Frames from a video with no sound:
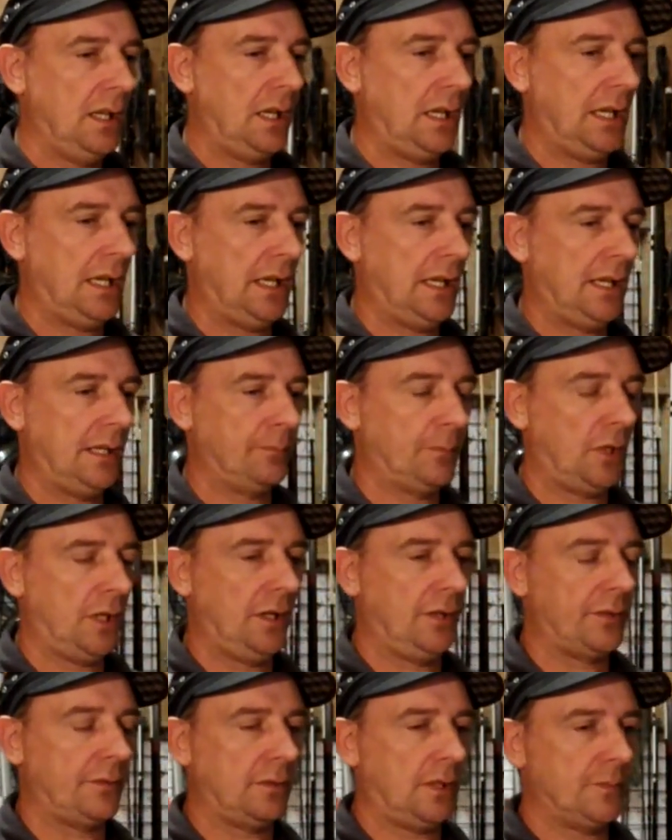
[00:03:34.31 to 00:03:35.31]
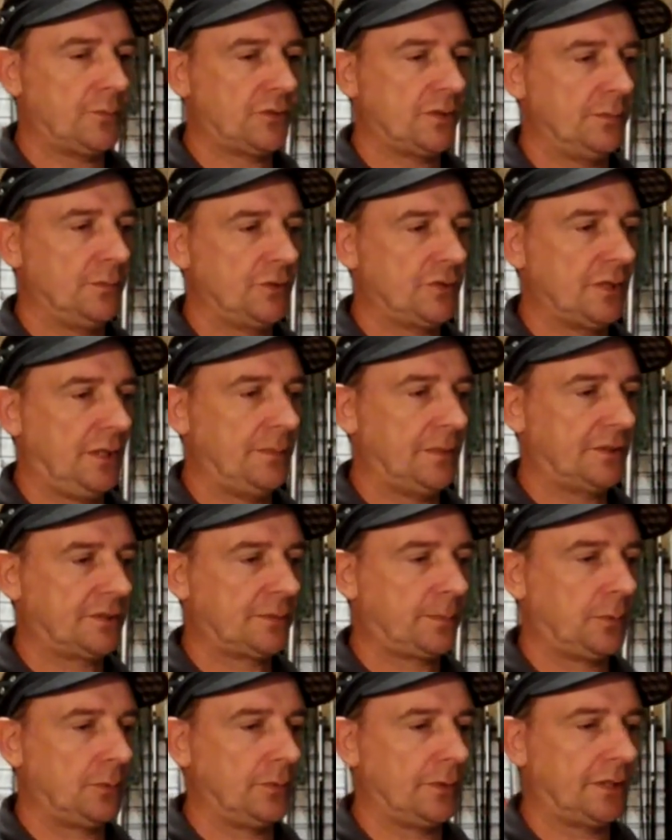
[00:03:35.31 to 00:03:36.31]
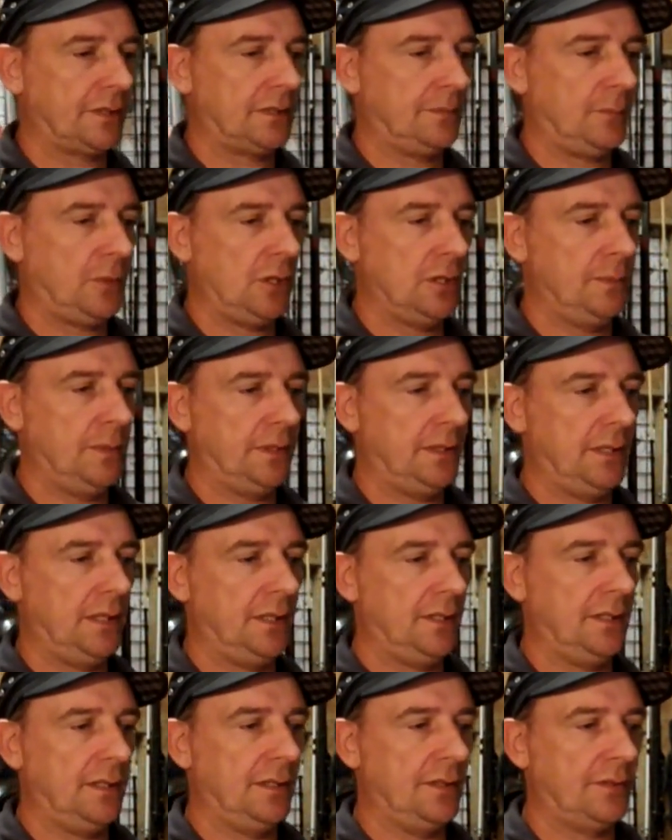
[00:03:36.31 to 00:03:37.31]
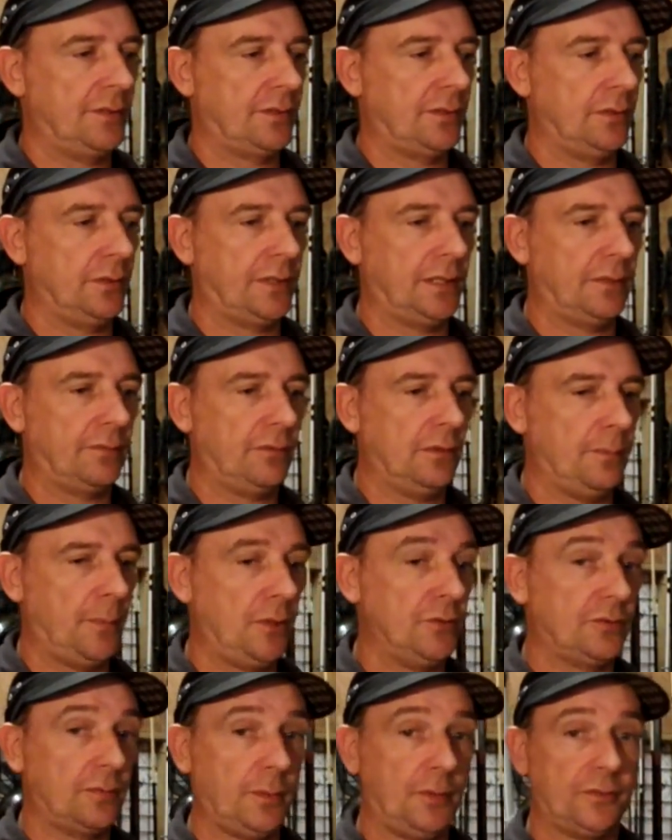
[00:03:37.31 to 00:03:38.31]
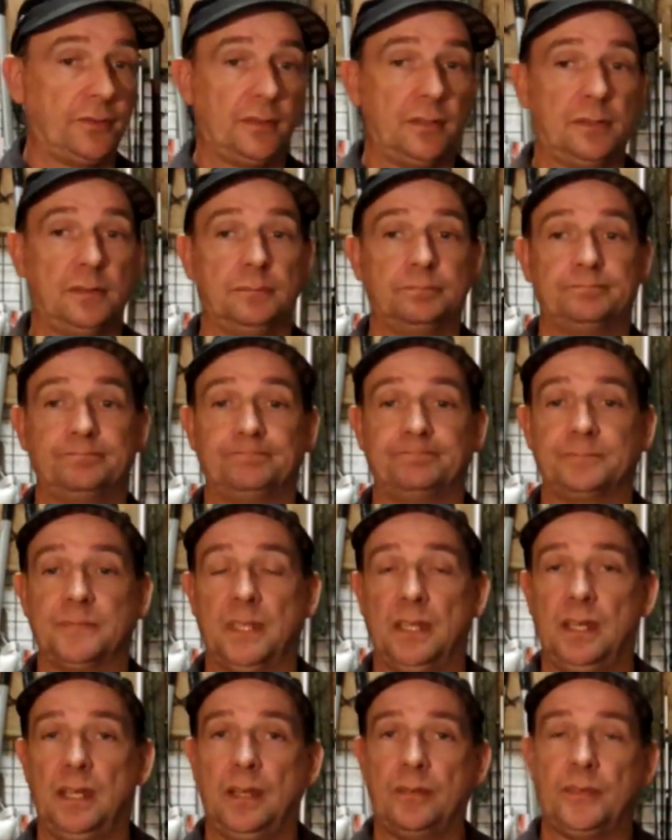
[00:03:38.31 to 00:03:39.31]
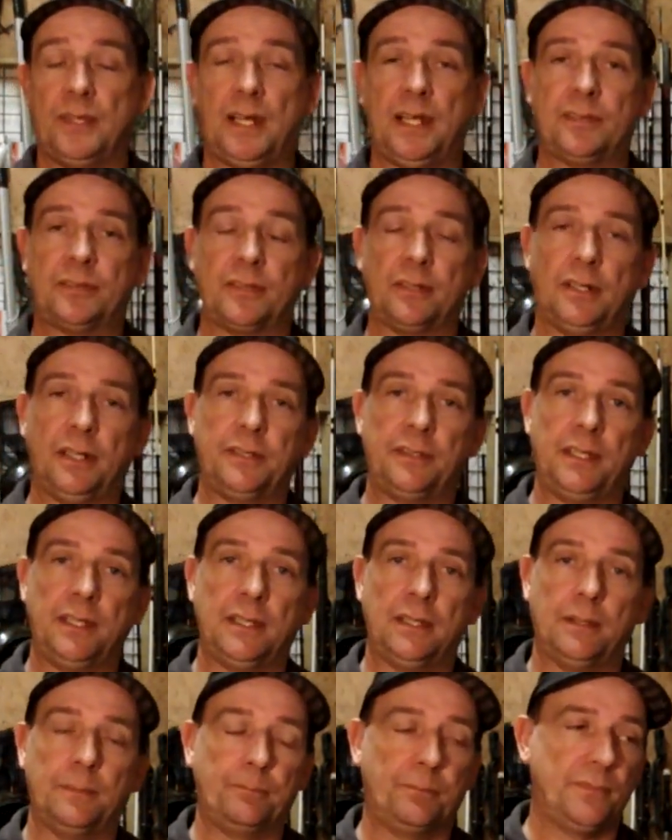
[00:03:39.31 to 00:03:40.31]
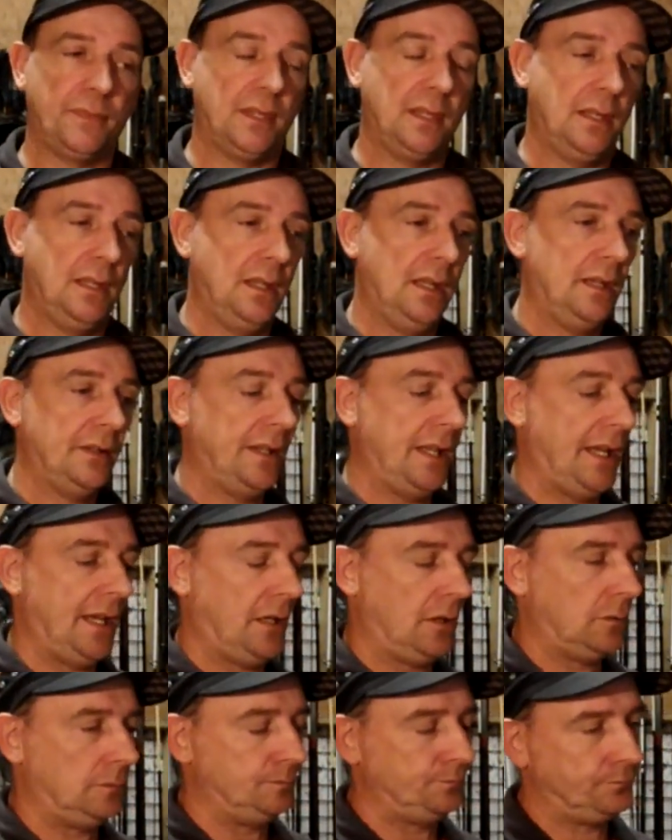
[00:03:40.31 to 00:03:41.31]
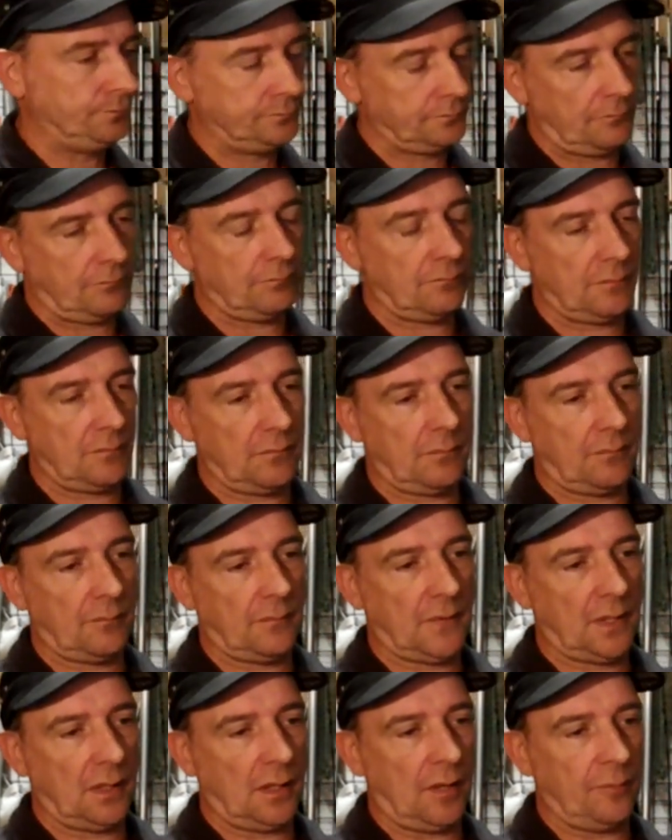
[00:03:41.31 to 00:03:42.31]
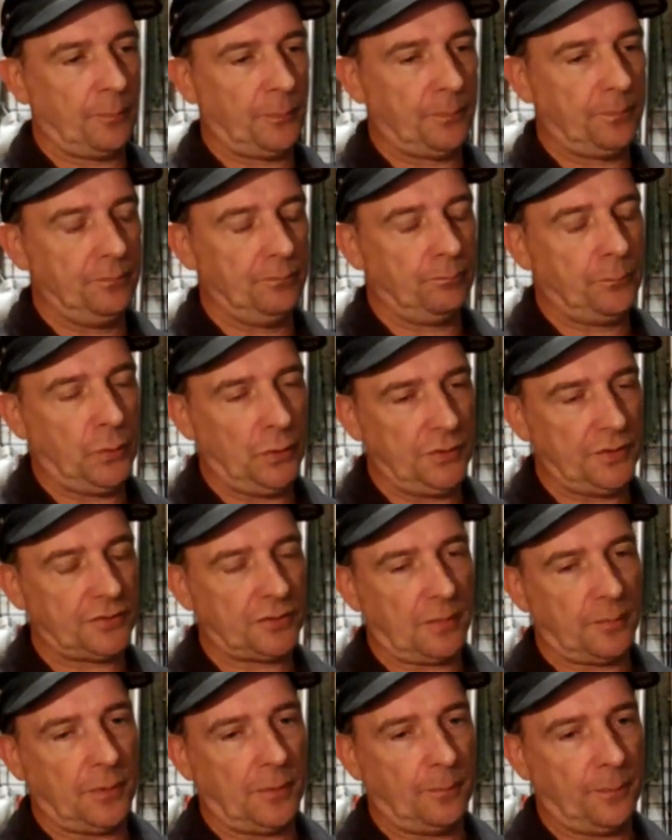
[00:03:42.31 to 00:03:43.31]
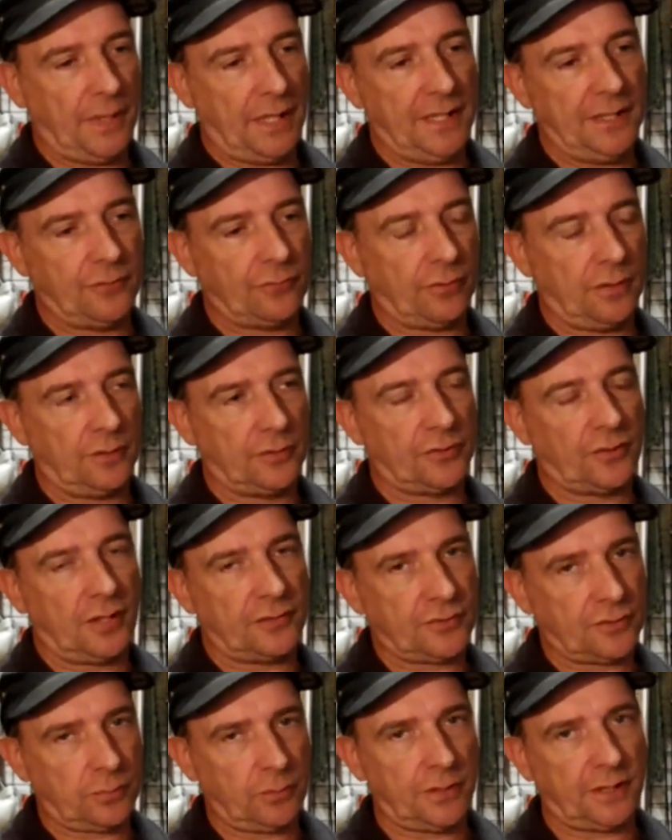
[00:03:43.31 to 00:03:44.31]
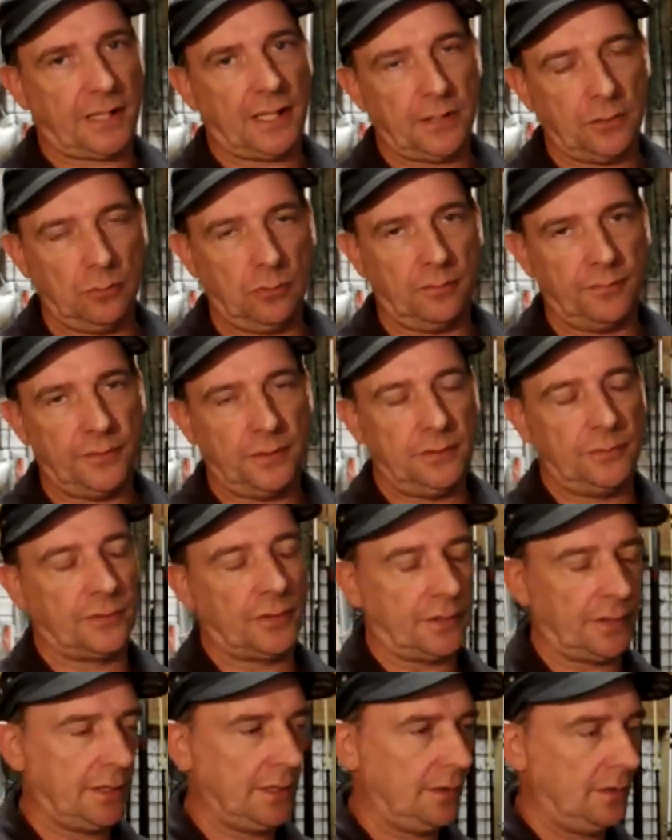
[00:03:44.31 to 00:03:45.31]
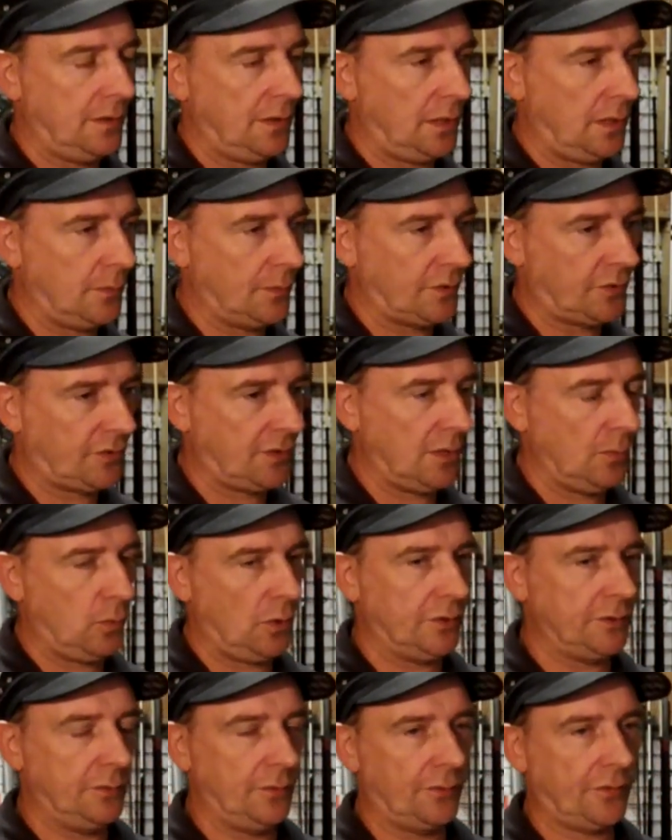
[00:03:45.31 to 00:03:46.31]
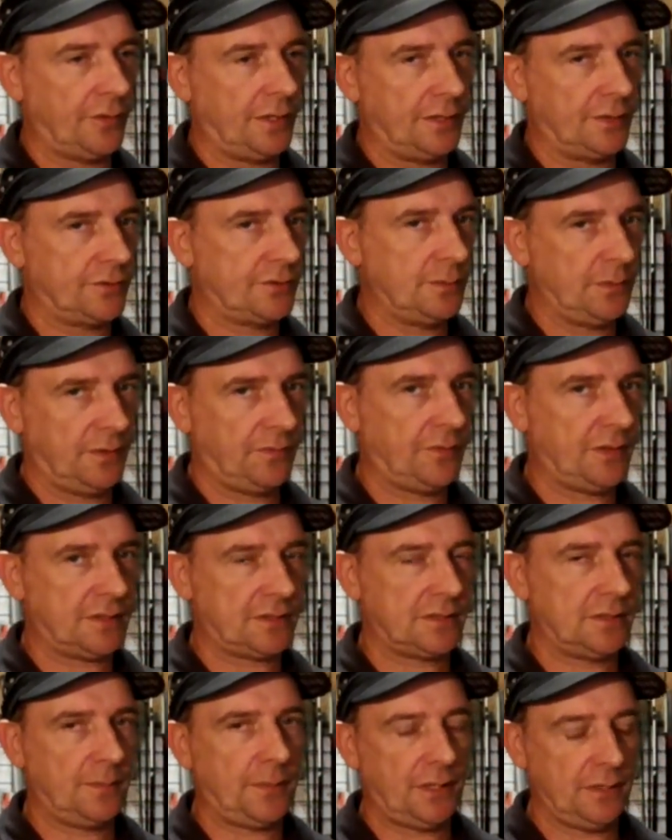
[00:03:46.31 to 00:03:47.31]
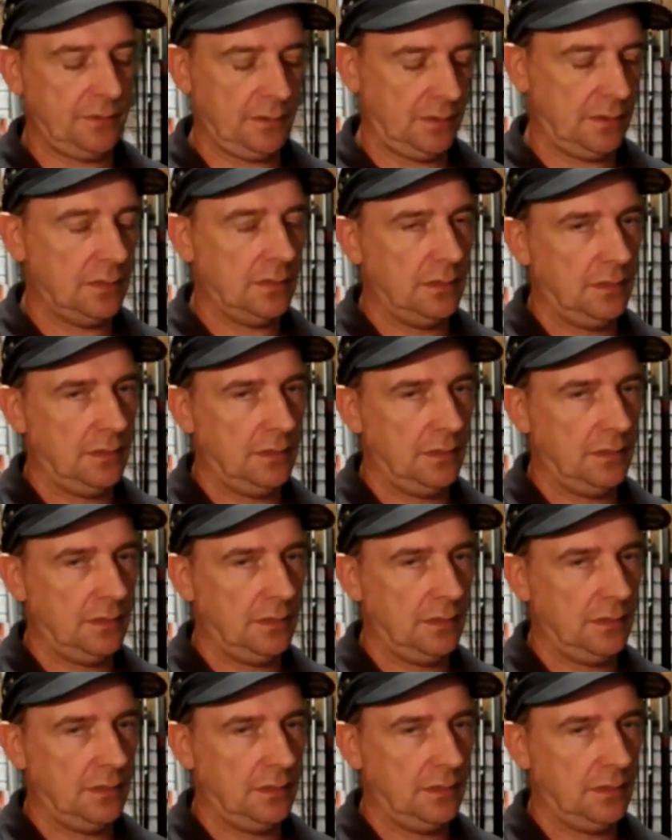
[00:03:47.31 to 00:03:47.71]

And my other option, which I'm exploring at the moment, is looking for a boat sponsor. That is an idea. Now, I'm putting this up on Patreon because I just want to get your views on it. I want to see what you think. Should we fix the boat?